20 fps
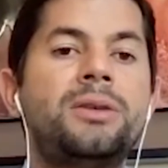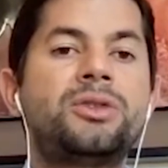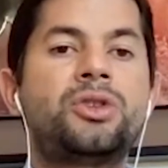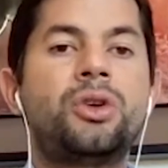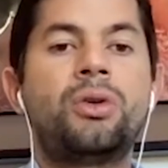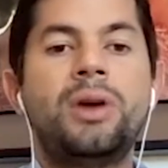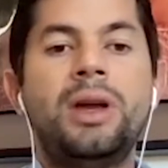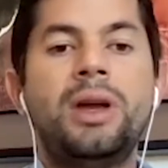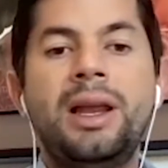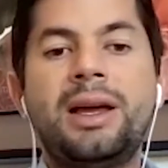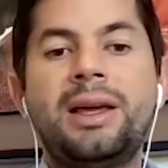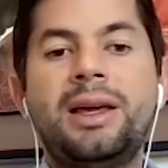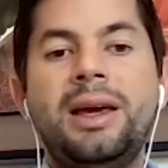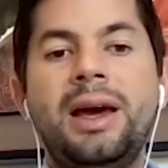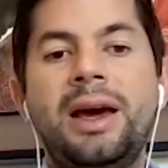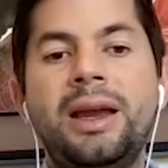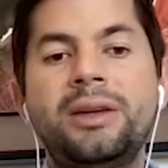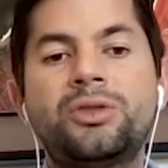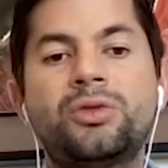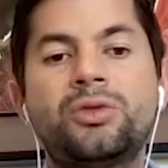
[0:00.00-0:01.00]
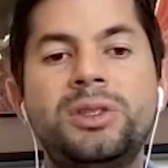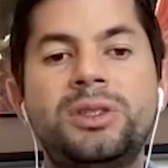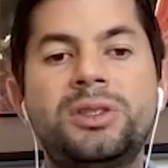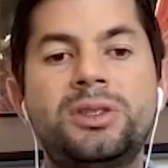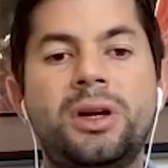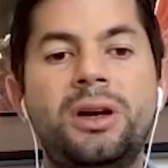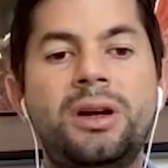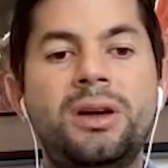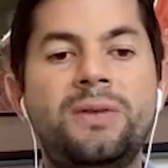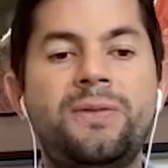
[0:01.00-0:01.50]
So in Aquiares, we
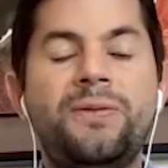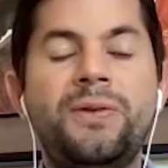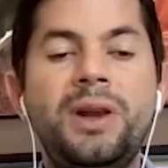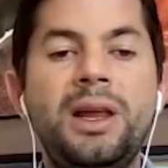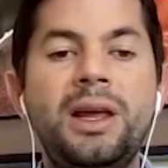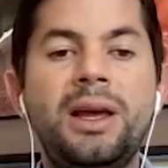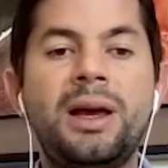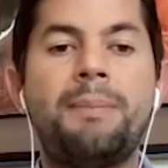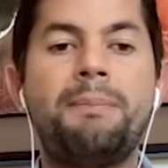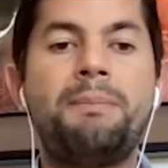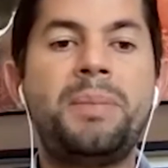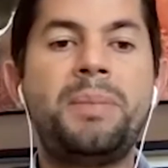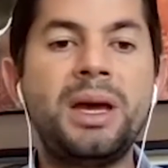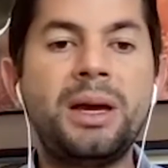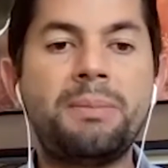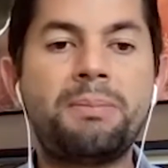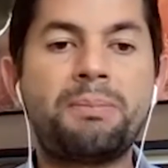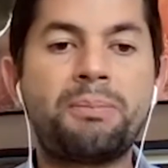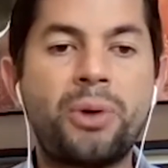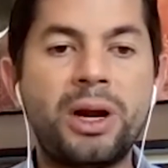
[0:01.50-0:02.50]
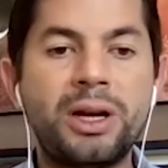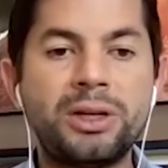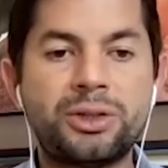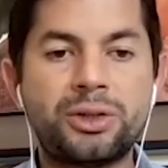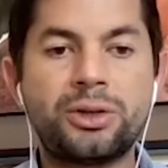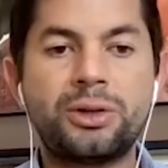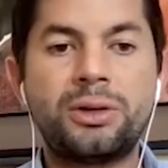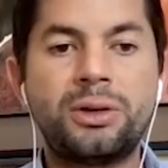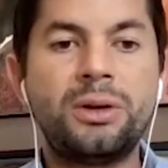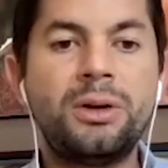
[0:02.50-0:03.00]
started feeling a big
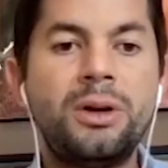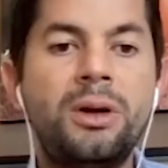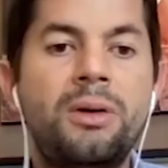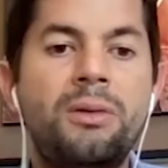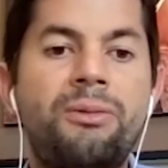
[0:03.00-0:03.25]
pressure